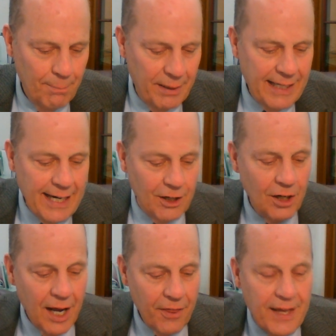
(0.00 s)
But
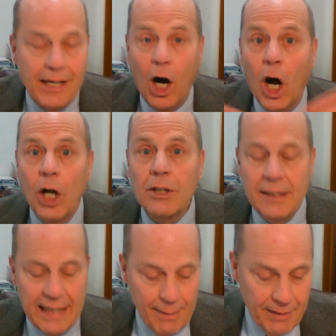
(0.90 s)
here, they all
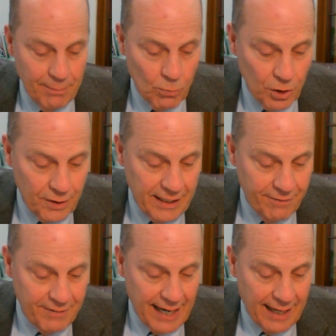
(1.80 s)
condemned him worthy
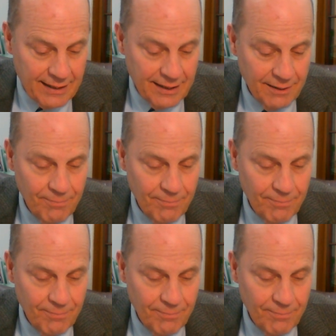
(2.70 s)
of death.